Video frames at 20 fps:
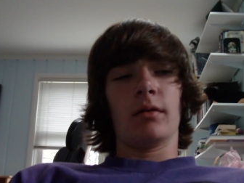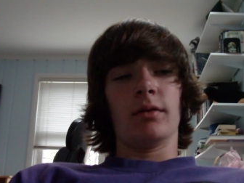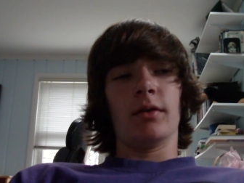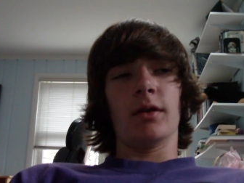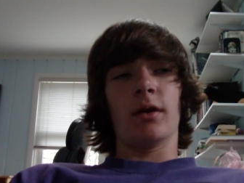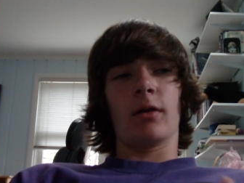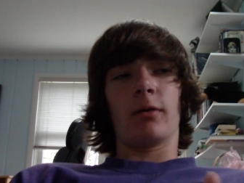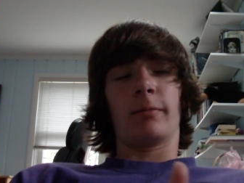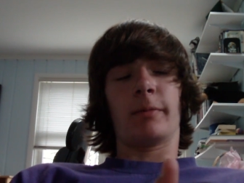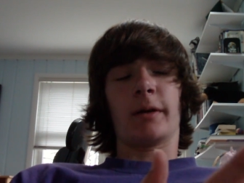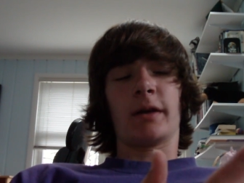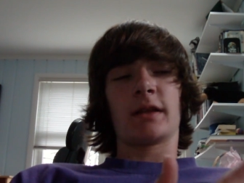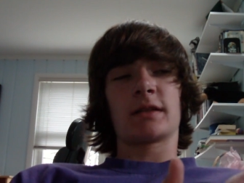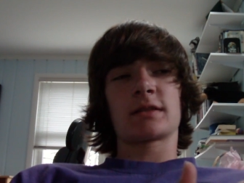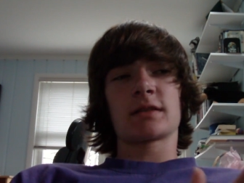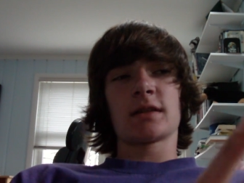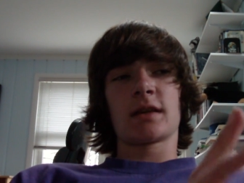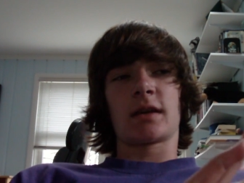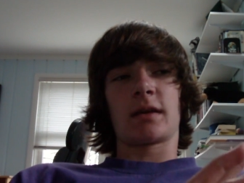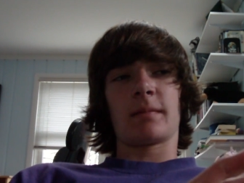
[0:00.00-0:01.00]
No, but
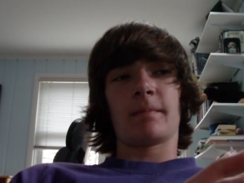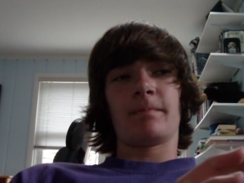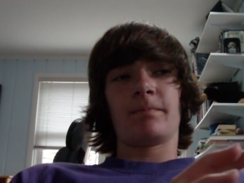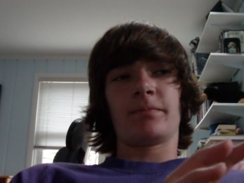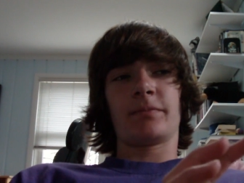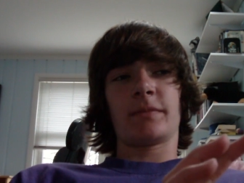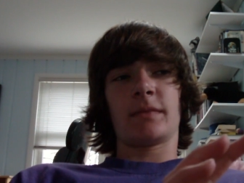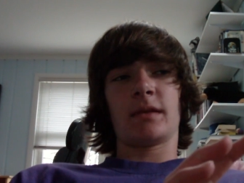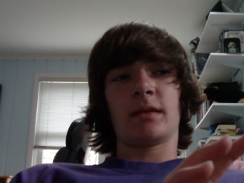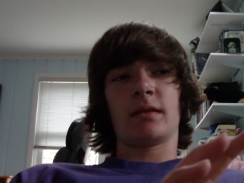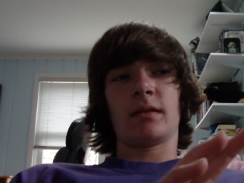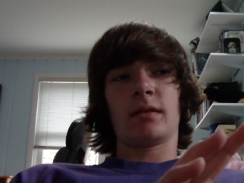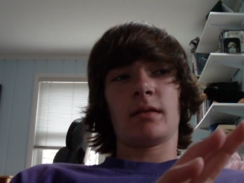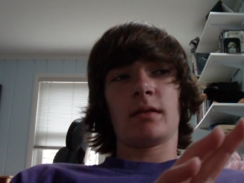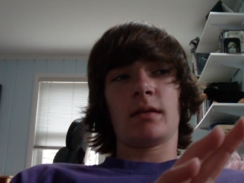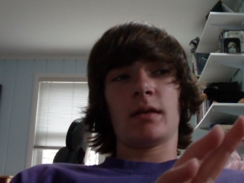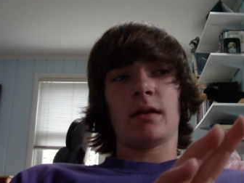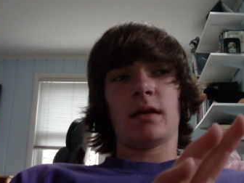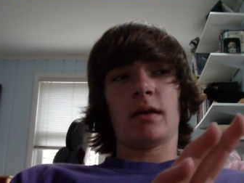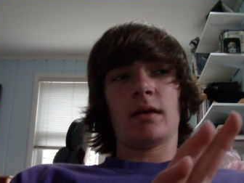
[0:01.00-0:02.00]
it's like
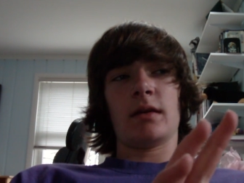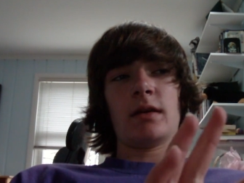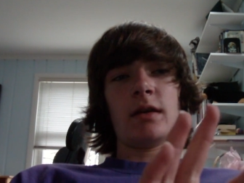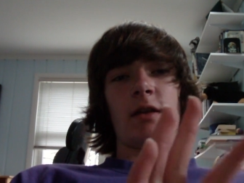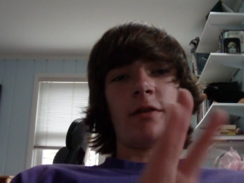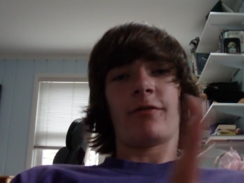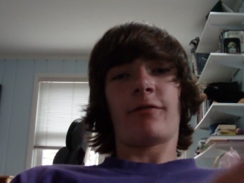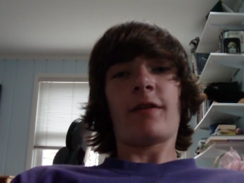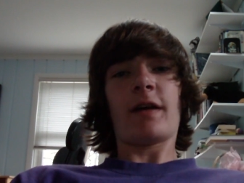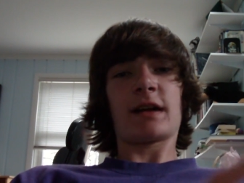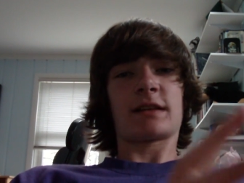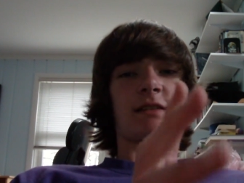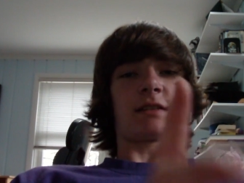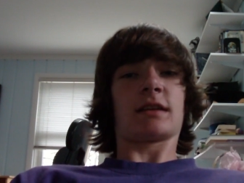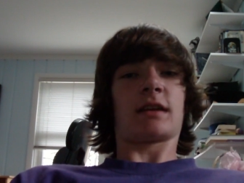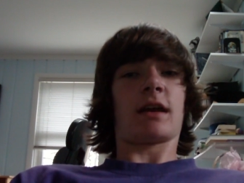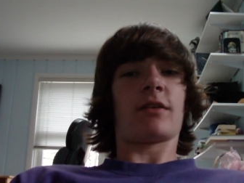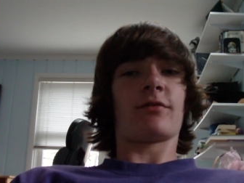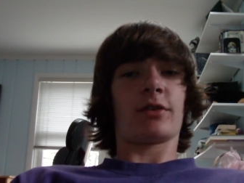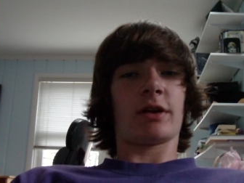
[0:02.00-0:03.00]
it affects
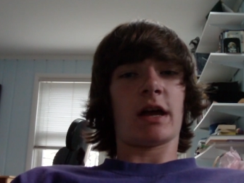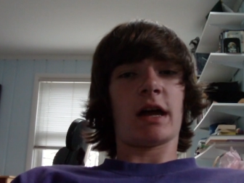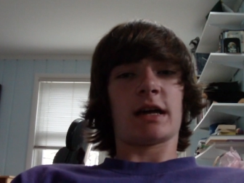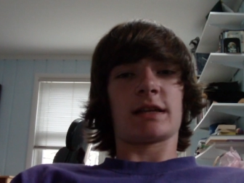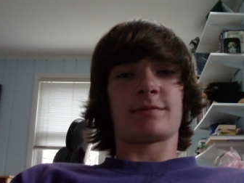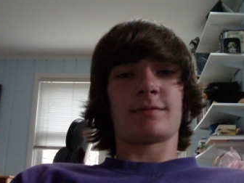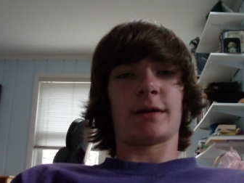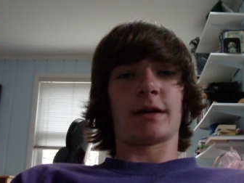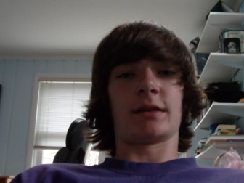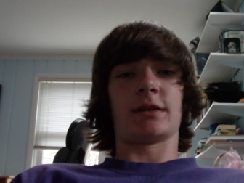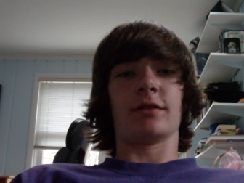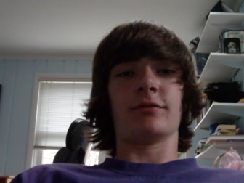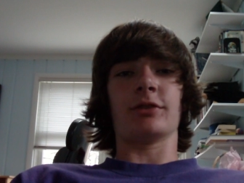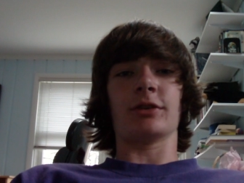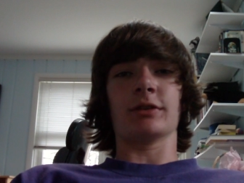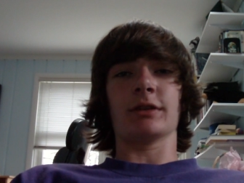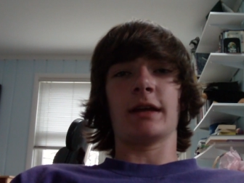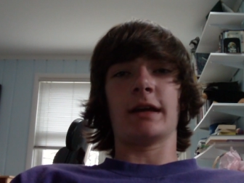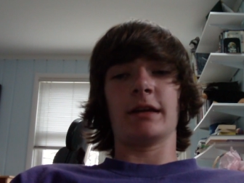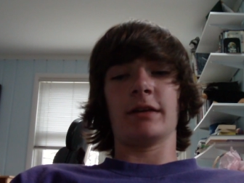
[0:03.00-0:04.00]
like every aspect of
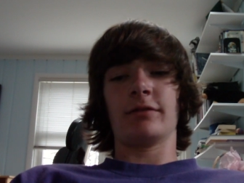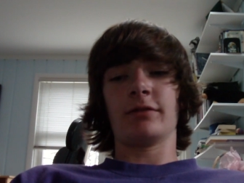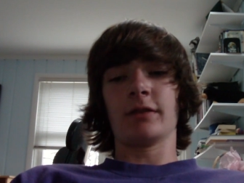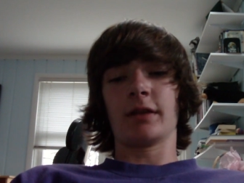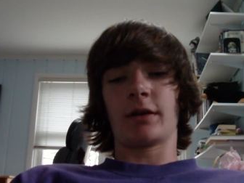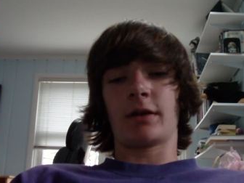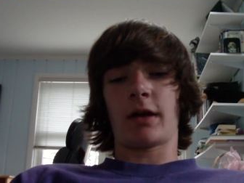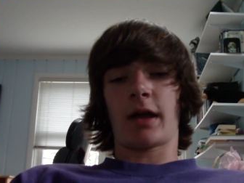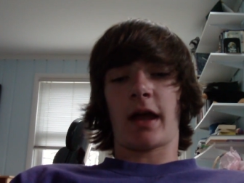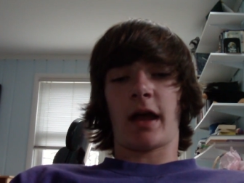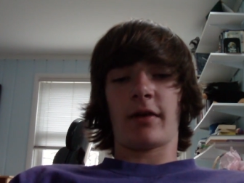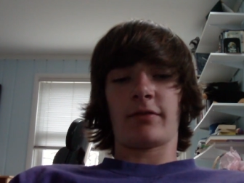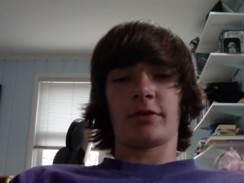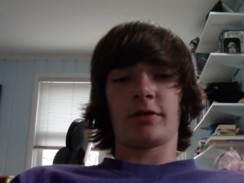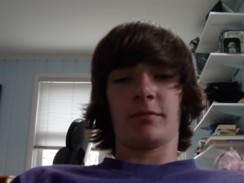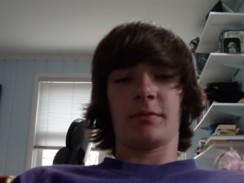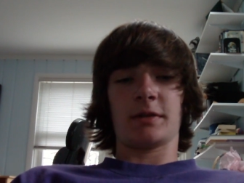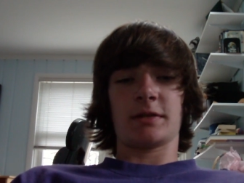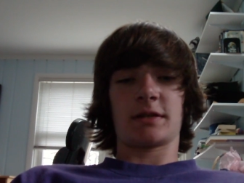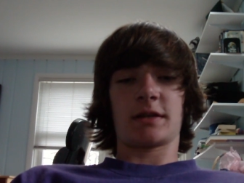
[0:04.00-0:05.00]
your life. Like after
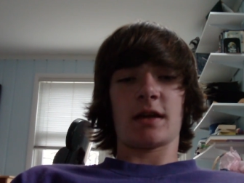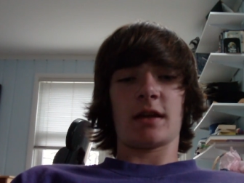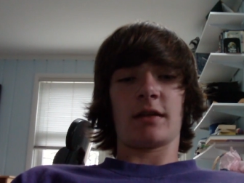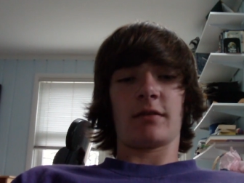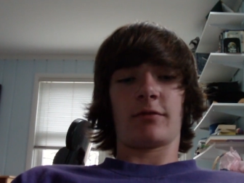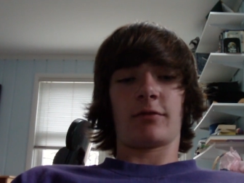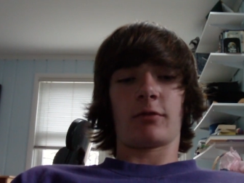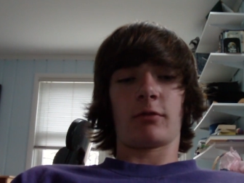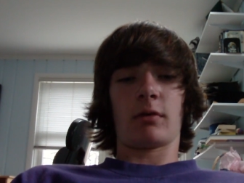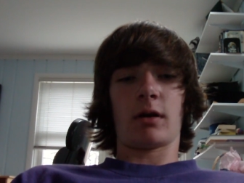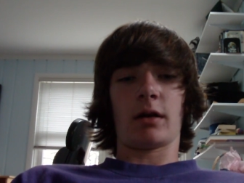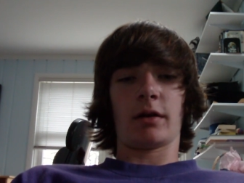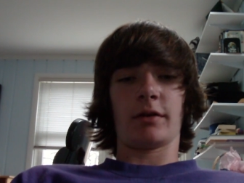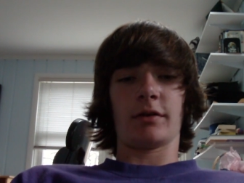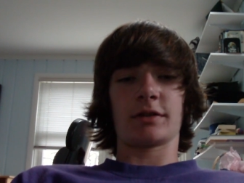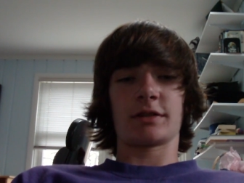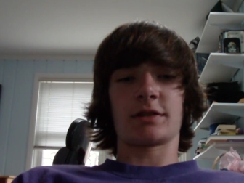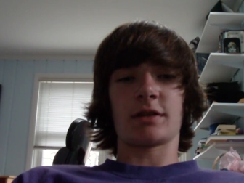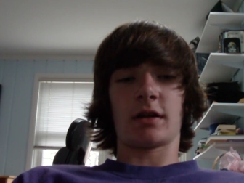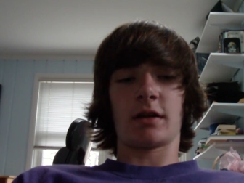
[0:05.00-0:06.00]
you've been skating for a while,
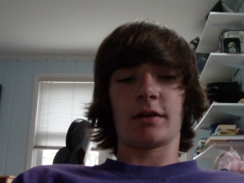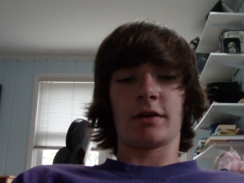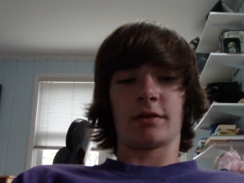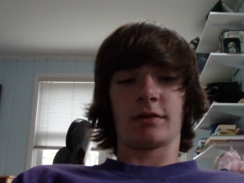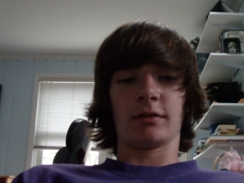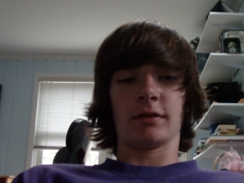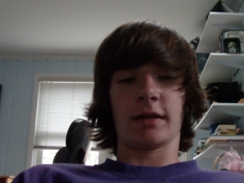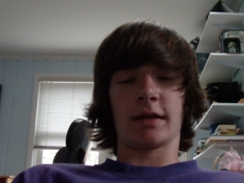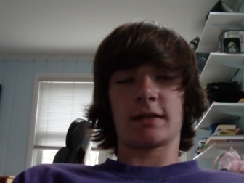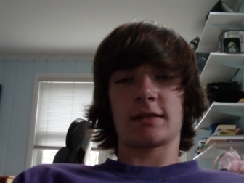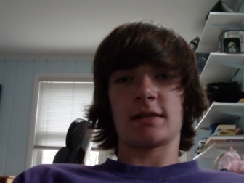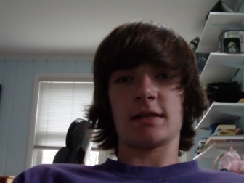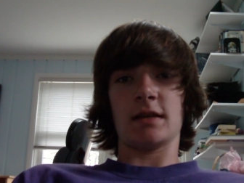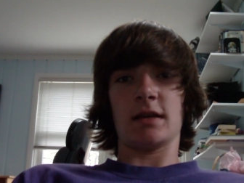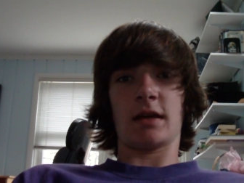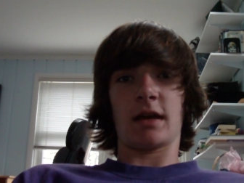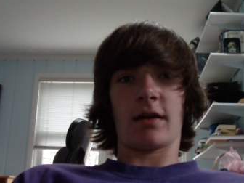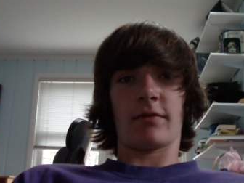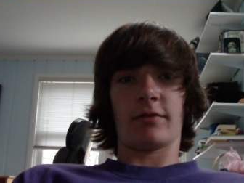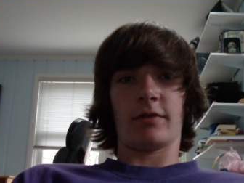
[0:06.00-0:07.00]
you're like
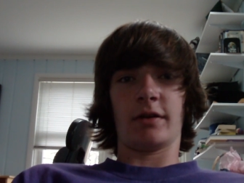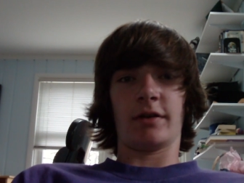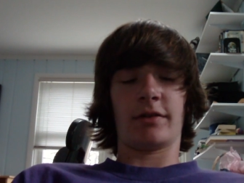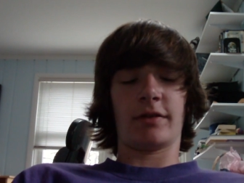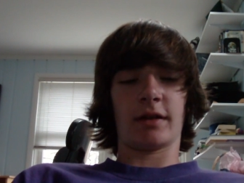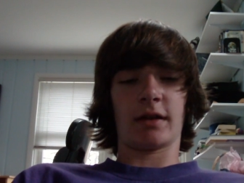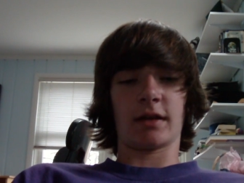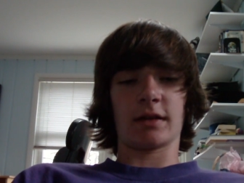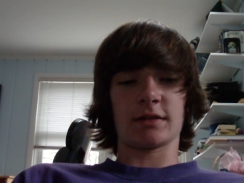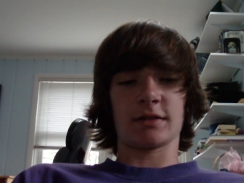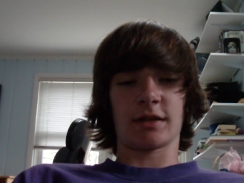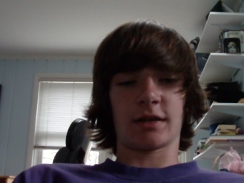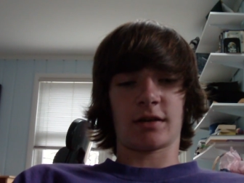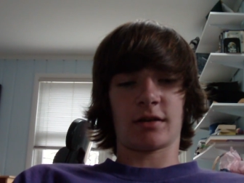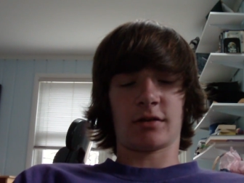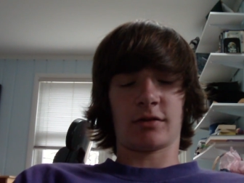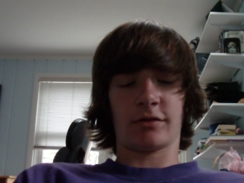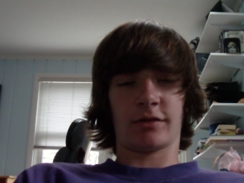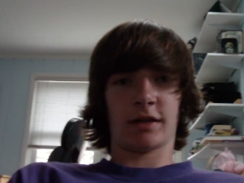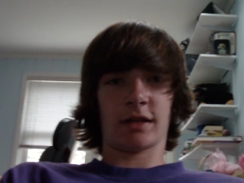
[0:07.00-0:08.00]
seeing everything as like,
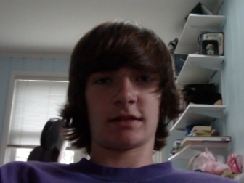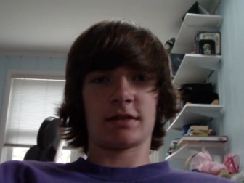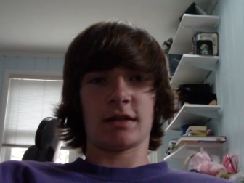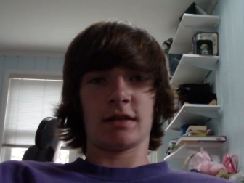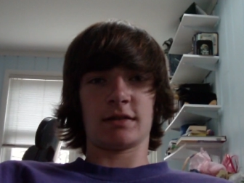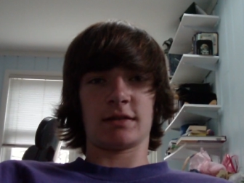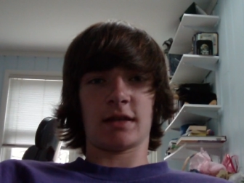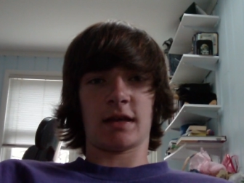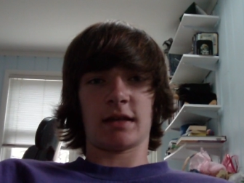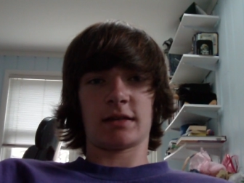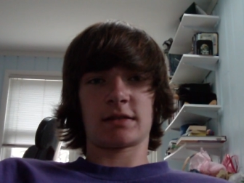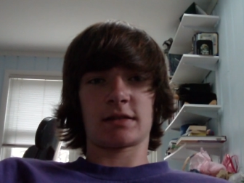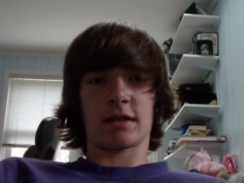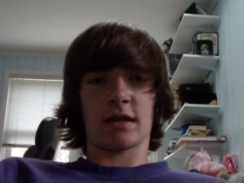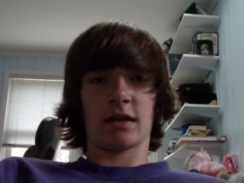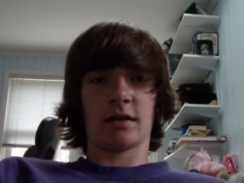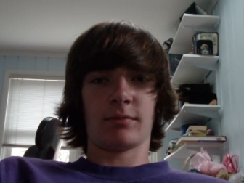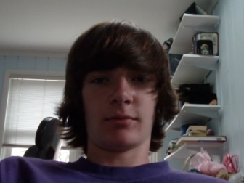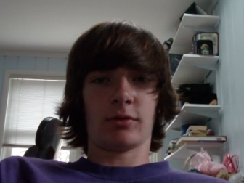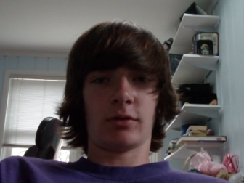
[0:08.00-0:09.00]
oh, is that
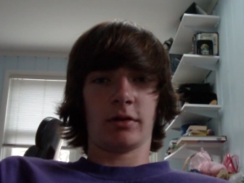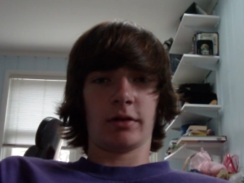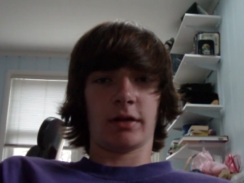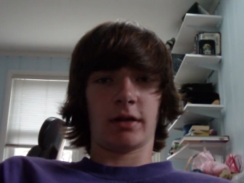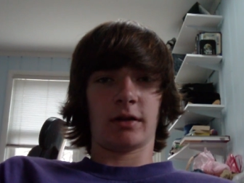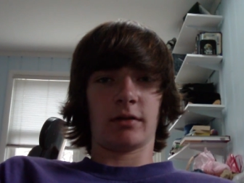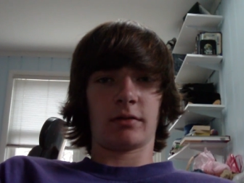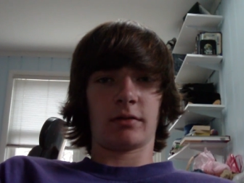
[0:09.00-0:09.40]
skatable?